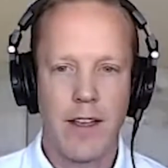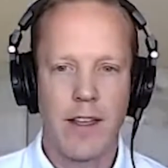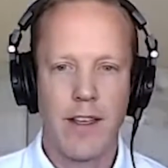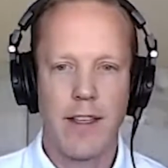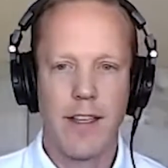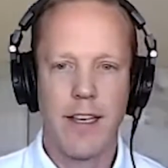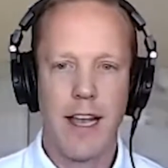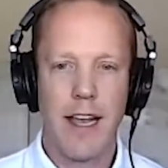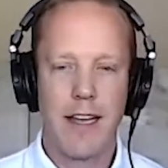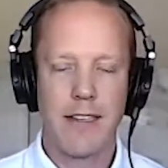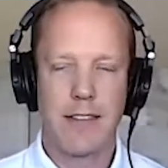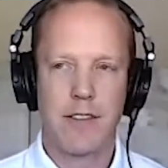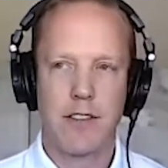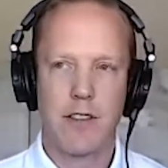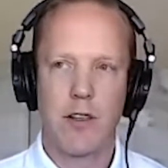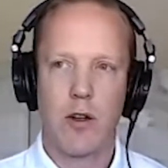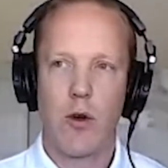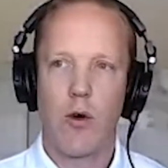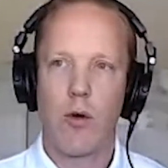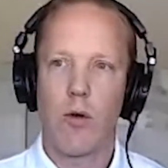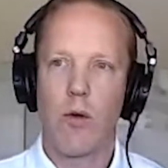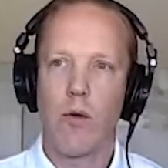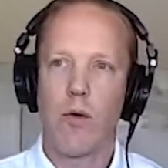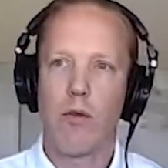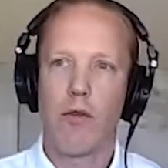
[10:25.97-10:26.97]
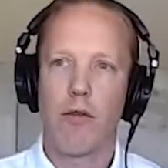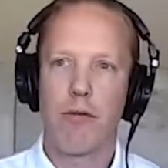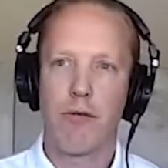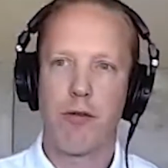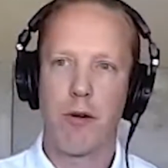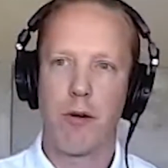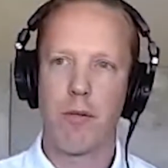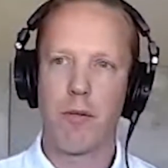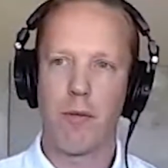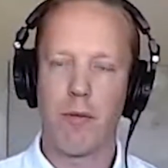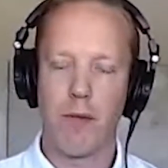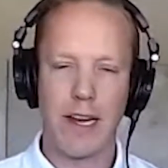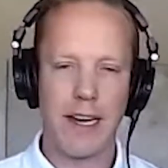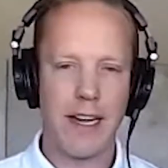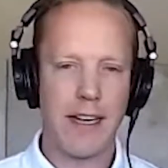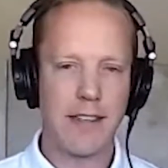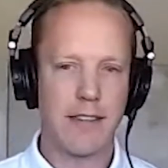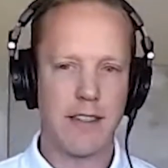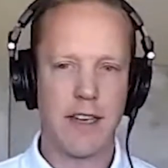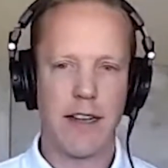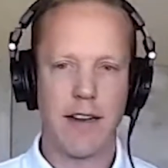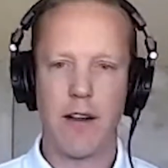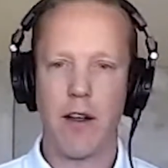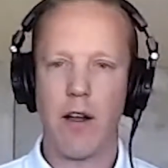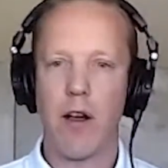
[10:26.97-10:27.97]
Yeah. So from, like I
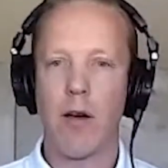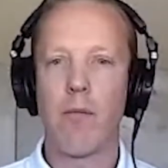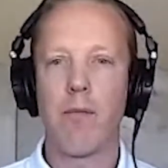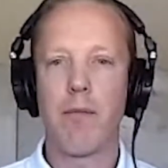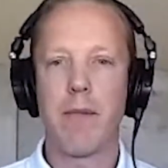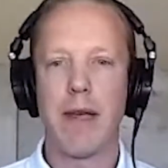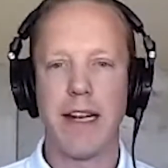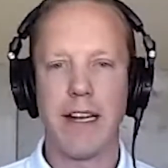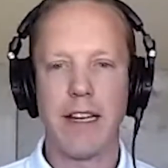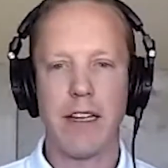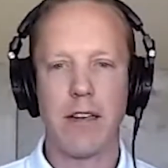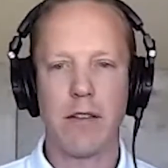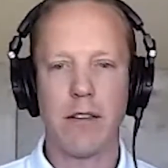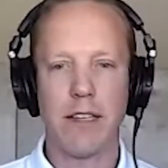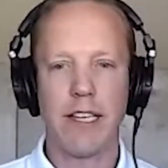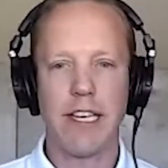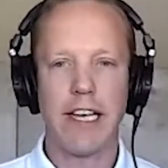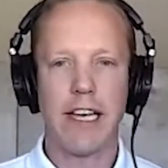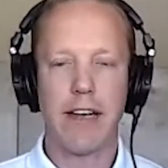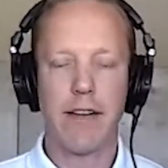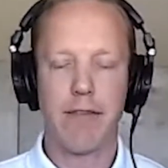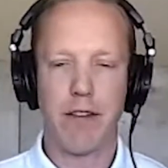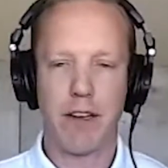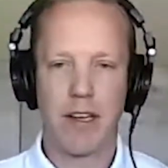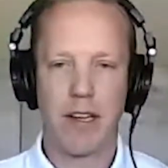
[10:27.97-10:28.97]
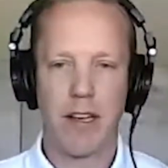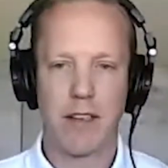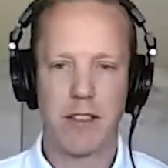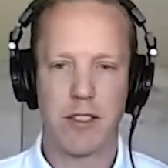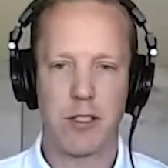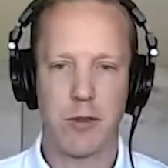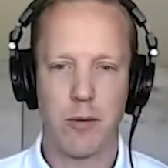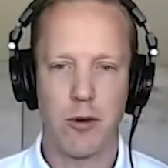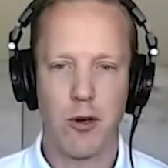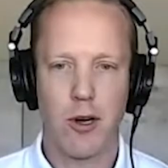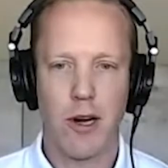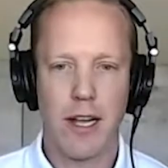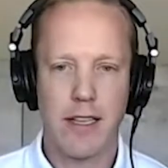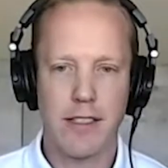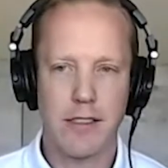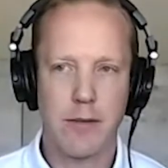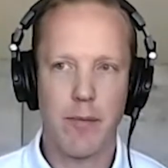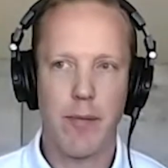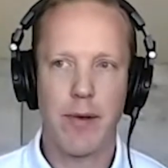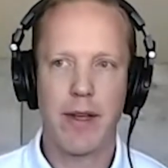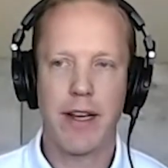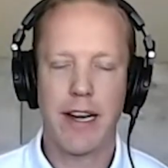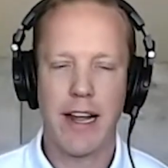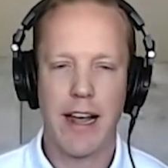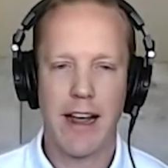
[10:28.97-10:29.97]
said, immediately, if a customer has
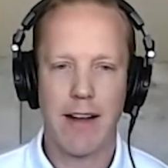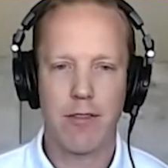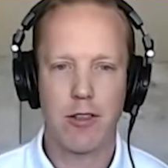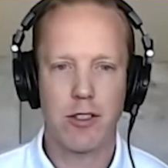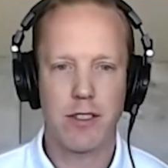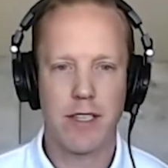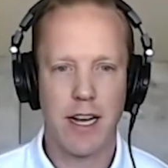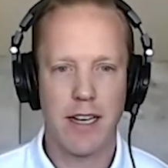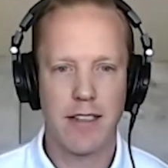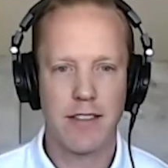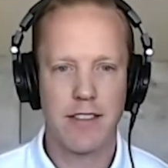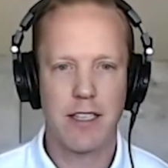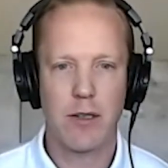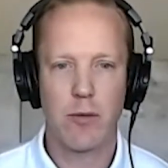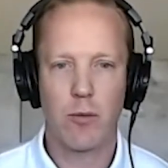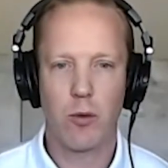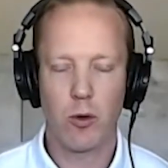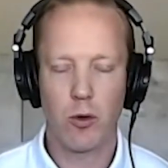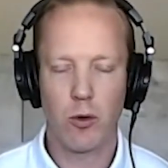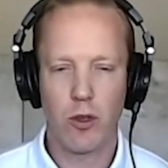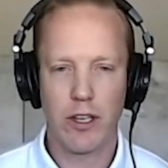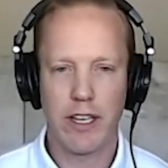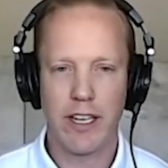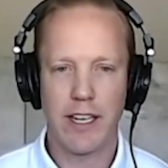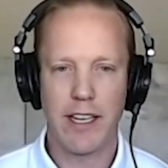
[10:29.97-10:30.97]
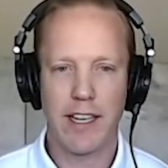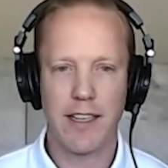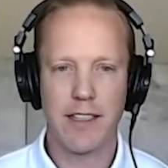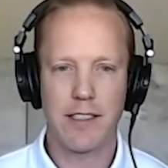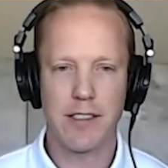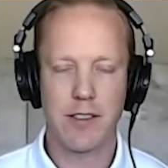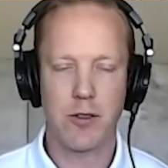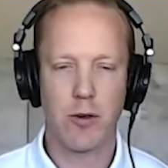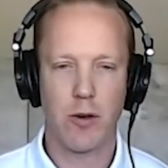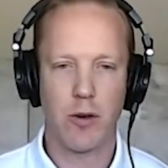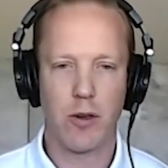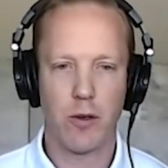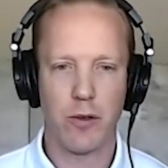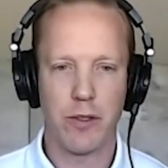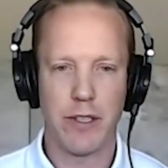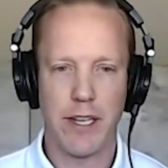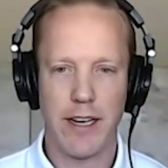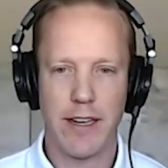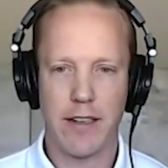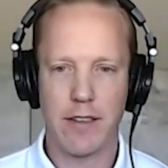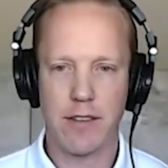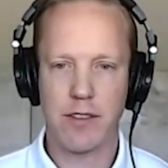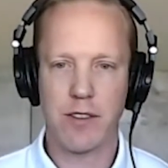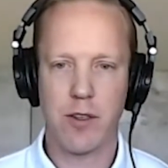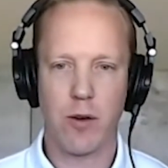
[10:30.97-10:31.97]
been advertising, we're looking at historical
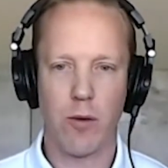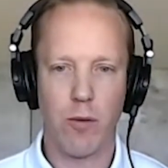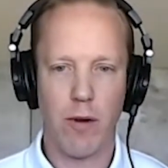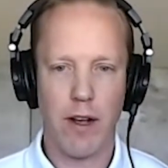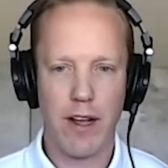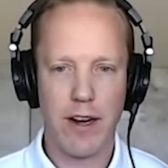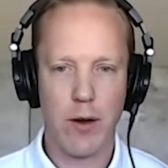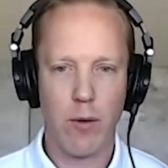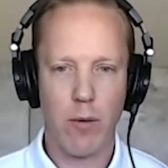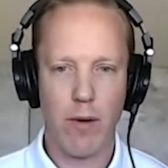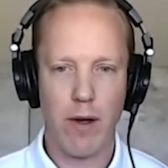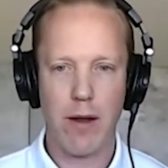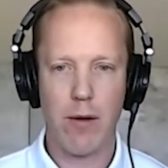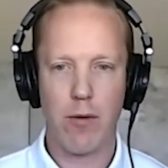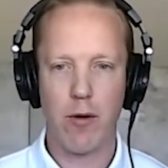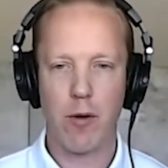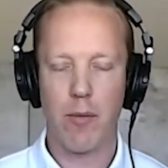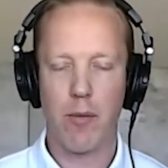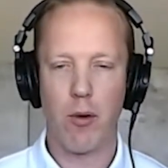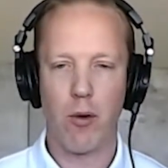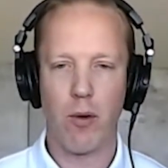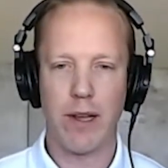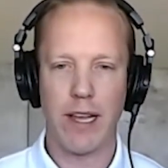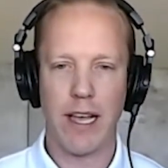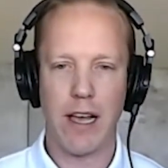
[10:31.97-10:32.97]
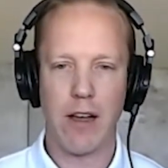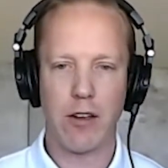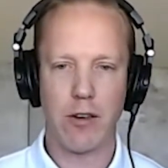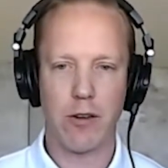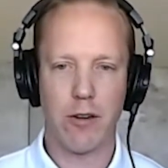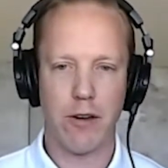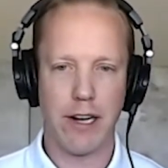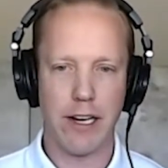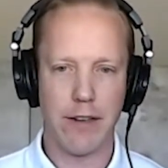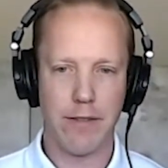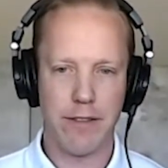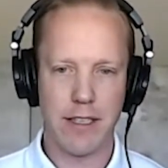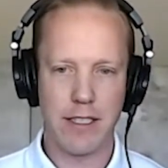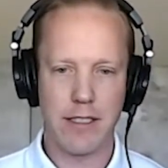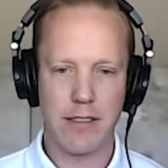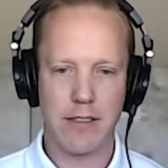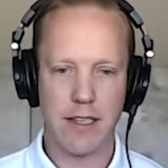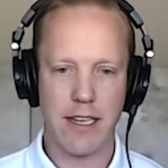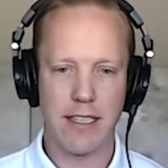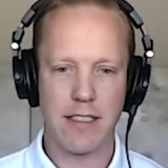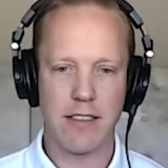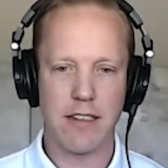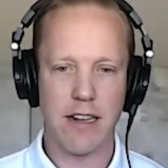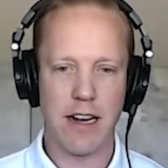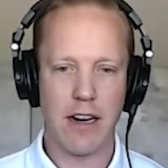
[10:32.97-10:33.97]
data. So right away, we're pulling out creative
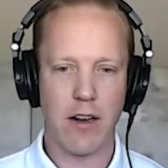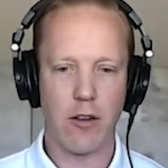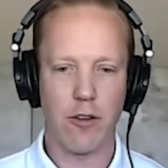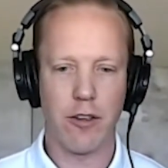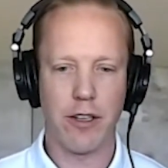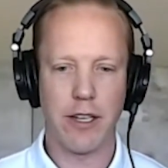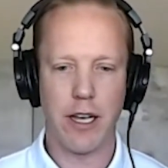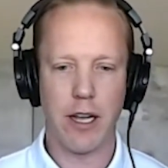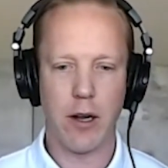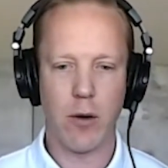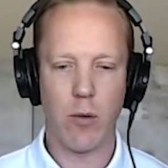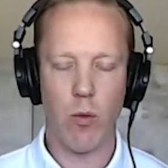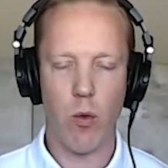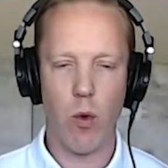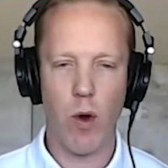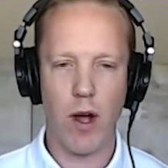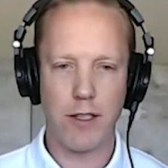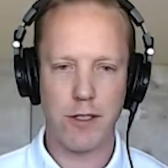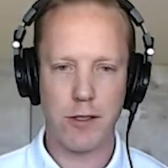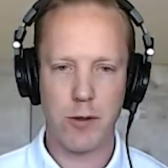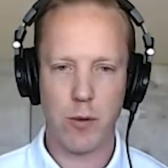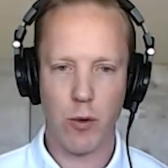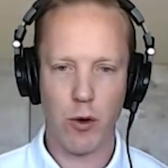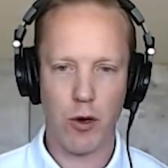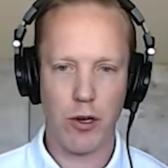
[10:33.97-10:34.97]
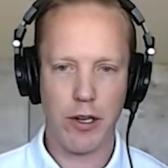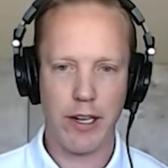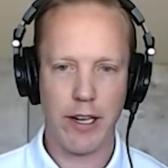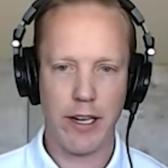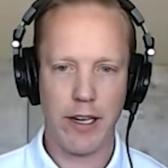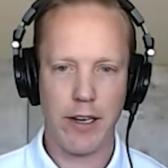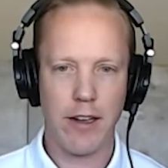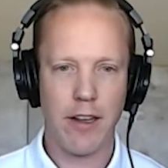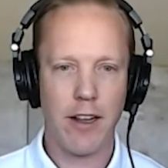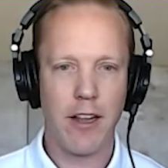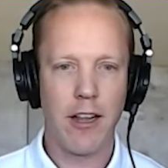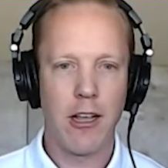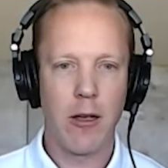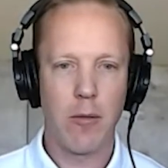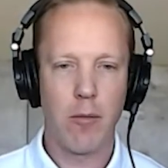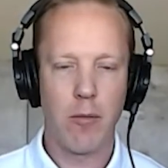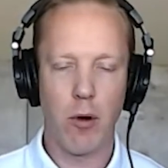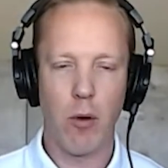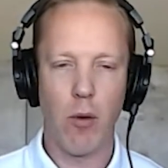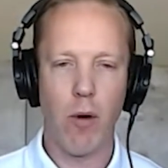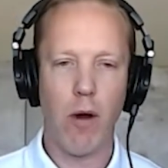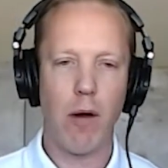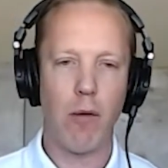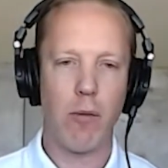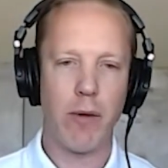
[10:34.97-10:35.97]
insights, not only on what's working,
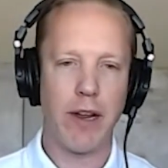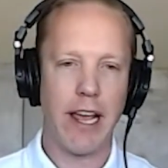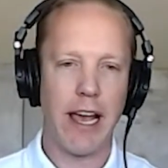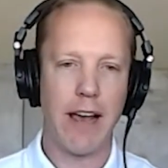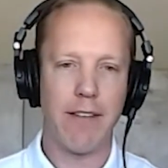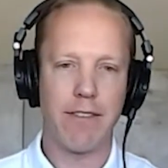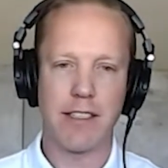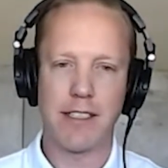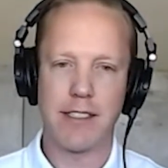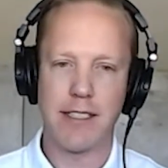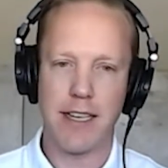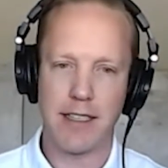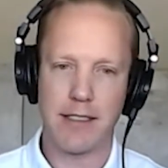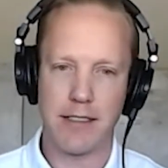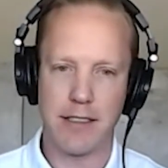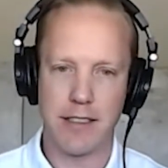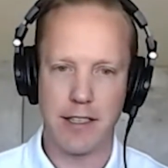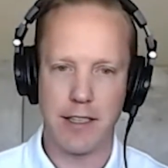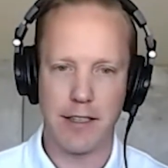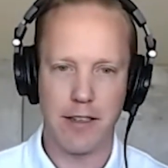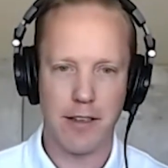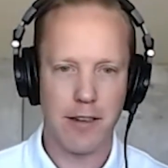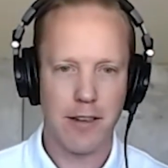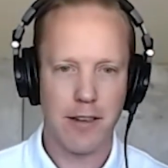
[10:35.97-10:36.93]
but what we haven't tested.